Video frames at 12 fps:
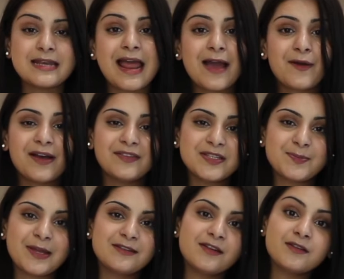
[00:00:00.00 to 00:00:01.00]
Now, having
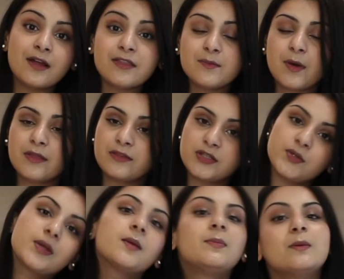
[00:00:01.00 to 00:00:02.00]
spent another month
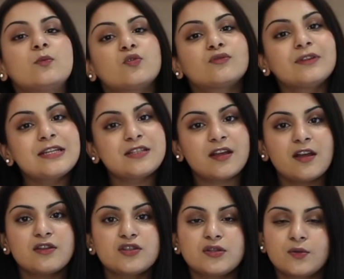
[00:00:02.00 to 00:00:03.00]
doing a bit more
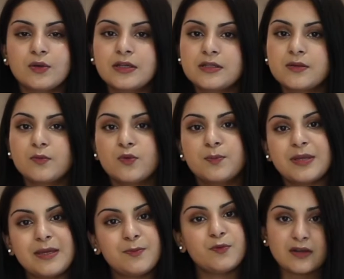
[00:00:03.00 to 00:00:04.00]
research, talking to more
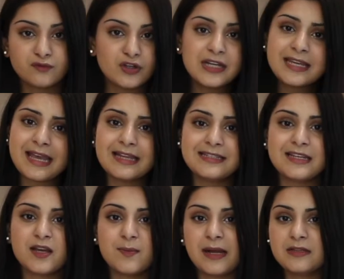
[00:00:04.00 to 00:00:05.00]
people, and really
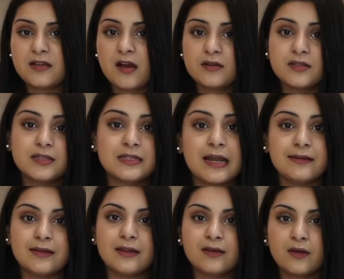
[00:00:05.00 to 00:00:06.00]
getting a better
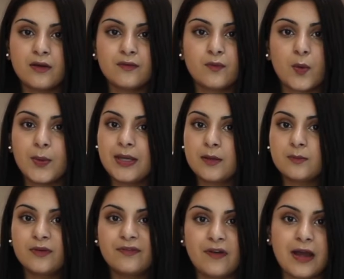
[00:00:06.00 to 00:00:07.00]
understanding of what we can
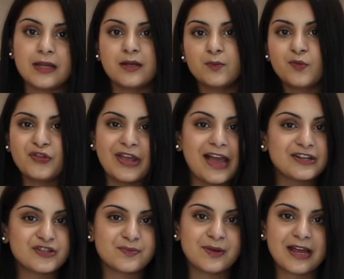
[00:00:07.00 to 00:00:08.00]
provide and what the
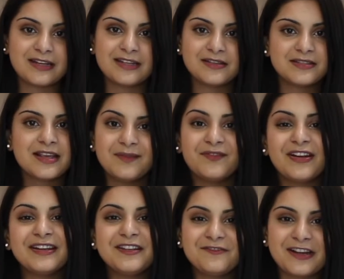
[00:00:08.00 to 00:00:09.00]
action plan is, I'm
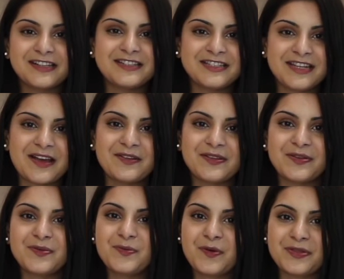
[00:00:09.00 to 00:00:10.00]
finally ready to tell
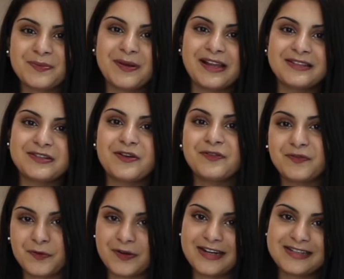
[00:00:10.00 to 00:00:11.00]
you what the plans are
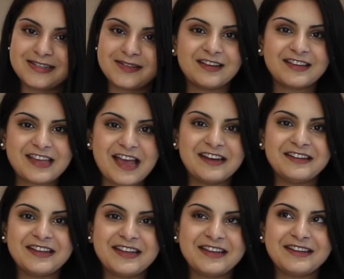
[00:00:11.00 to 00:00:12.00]
for it. Again,
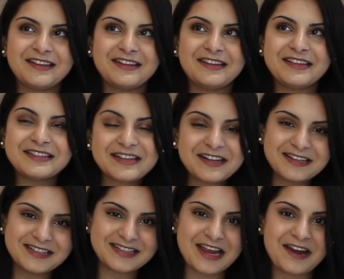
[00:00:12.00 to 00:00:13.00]
it is kind
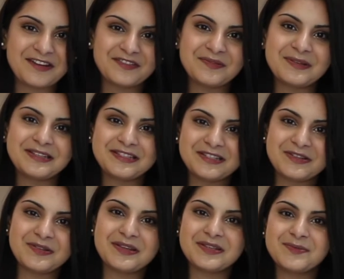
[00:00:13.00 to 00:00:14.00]
of scary for me to
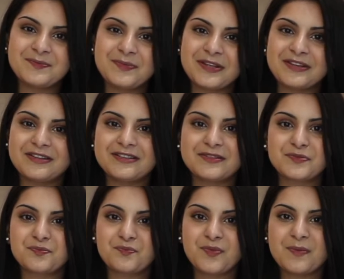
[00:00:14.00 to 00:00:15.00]
do this because
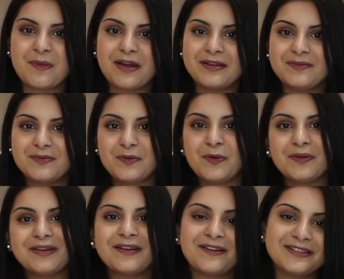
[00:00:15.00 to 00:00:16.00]
we might
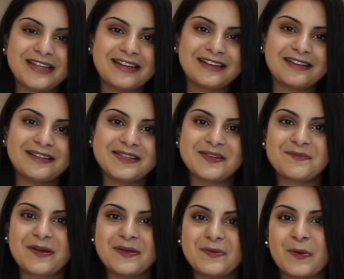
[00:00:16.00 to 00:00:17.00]
not hit our deadlines and
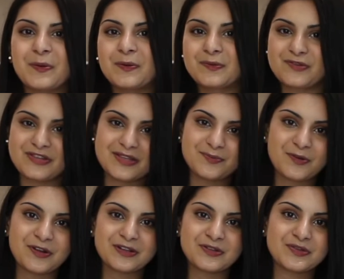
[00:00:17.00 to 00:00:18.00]
might not launch this
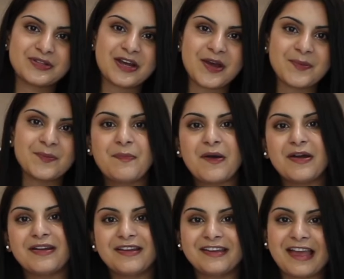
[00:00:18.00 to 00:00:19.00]
product on time.
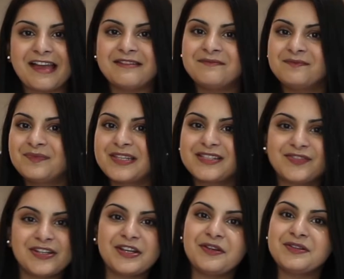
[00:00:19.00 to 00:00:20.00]
But again, these
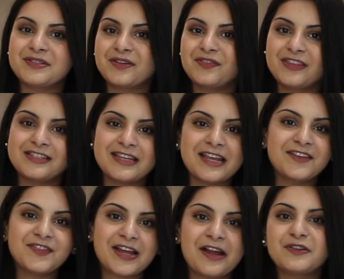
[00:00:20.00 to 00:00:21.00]
videos are for the sake
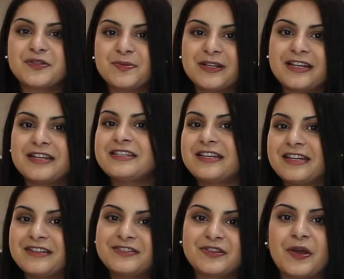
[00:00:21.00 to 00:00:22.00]
of
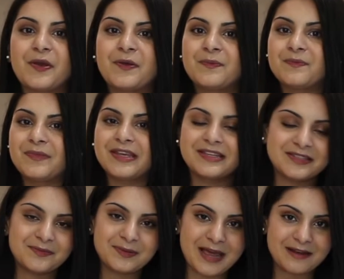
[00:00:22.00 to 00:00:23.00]
accountability, so here's
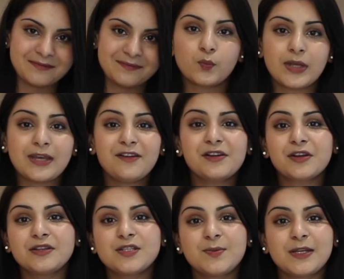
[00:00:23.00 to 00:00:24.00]
the plan. We are
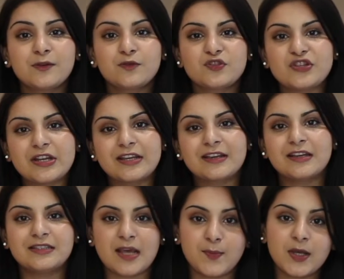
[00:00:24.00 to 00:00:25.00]
going to be launching a
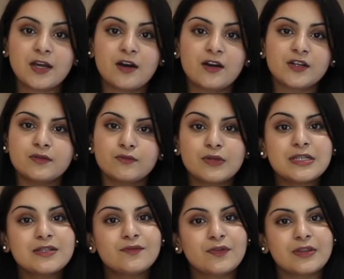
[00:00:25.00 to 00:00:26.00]
debit card. The
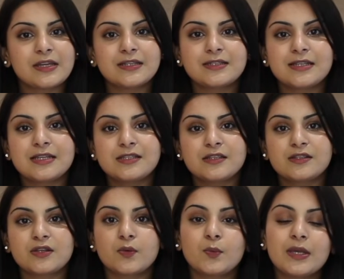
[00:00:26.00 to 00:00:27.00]
reason for this is that
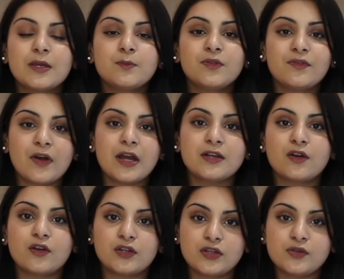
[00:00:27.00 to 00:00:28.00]
so we can provide
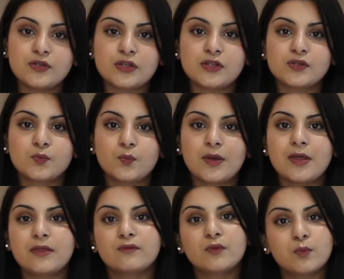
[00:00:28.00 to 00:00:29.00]
our users
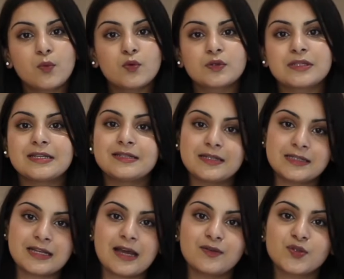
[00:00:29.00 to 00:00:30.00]
with rewards and
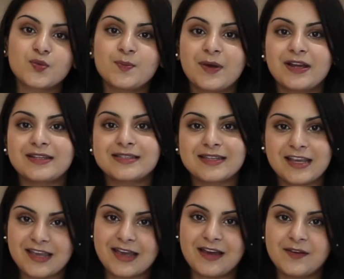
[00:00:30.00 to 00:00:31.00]
discounts when buying
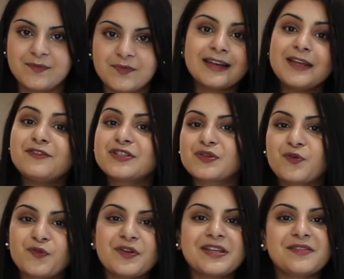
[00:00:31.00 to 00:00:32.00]
skincare. Clear is
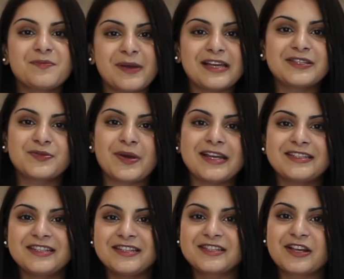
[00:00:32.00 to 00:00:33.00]
already the best way
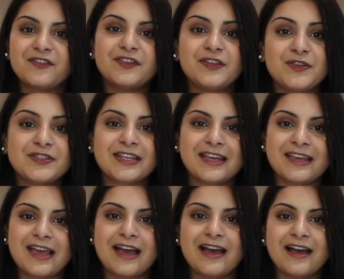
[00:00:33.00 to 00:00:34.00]
to discover new
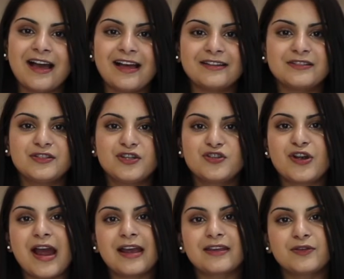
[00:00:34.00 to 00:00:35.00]
skincare and to
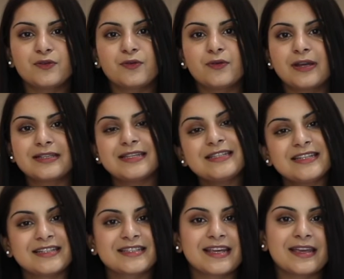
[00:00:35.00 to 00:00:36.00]
track your
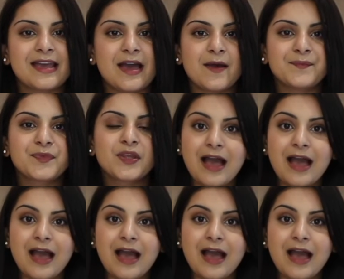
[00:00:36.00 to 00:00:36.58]
existing skincare.